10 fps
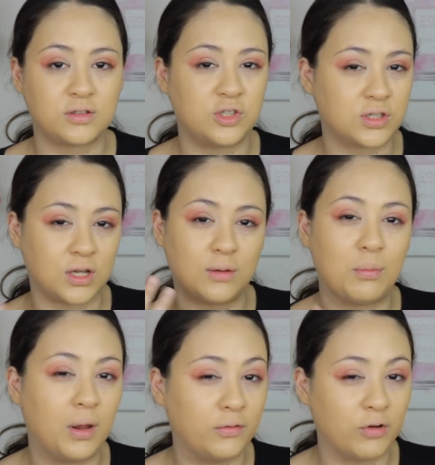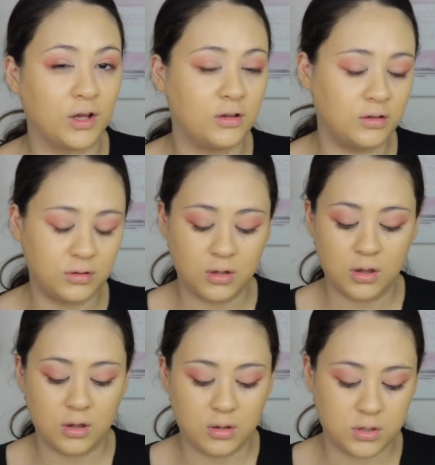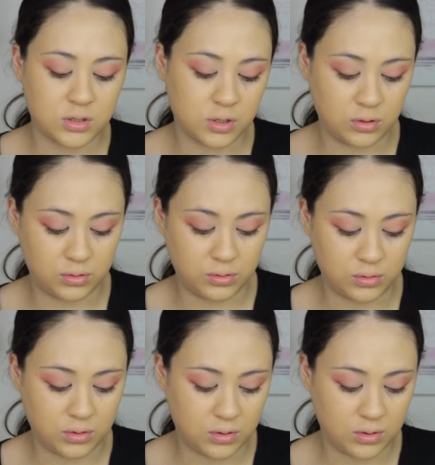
just going to blend right in. So,